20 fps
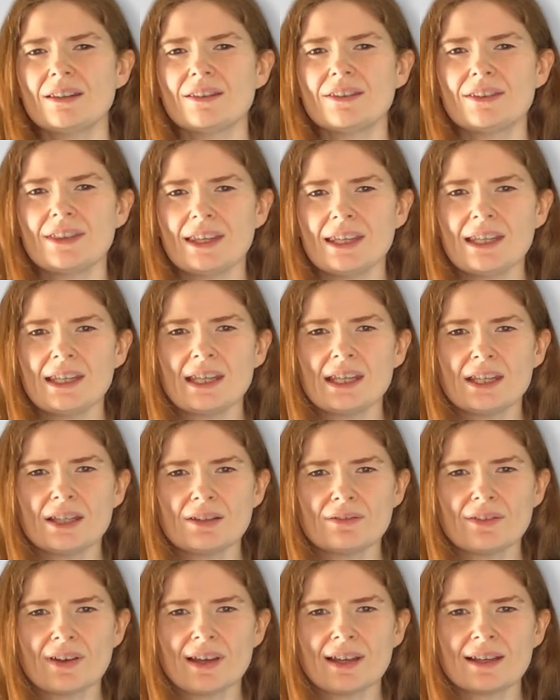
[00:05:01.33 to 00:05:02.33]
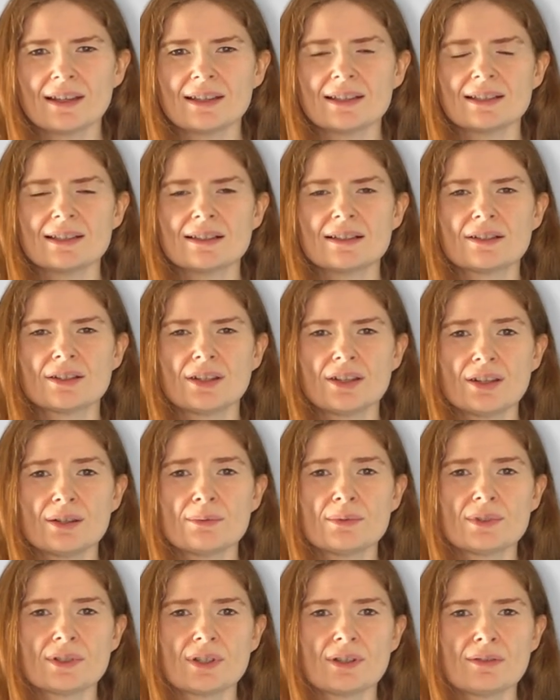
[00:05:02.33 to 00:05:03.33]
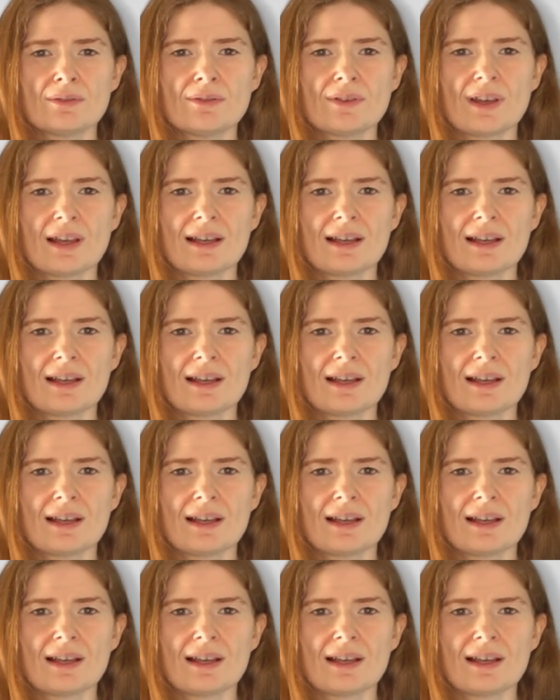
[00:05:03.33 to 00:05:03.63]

Thinking of art in terms of